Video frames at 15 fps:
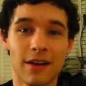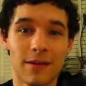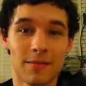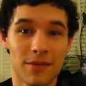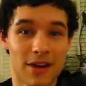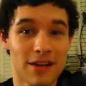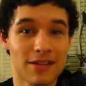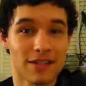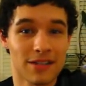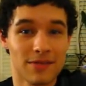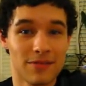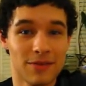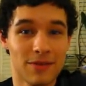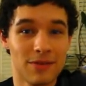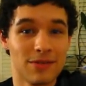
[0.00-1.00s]
processed
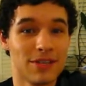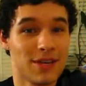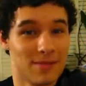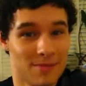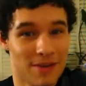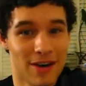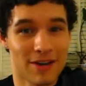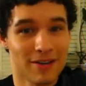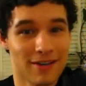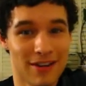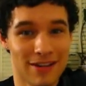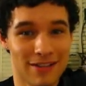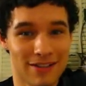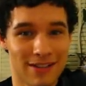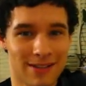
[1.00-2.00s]
foods in
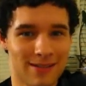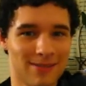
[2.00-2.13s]
moderation.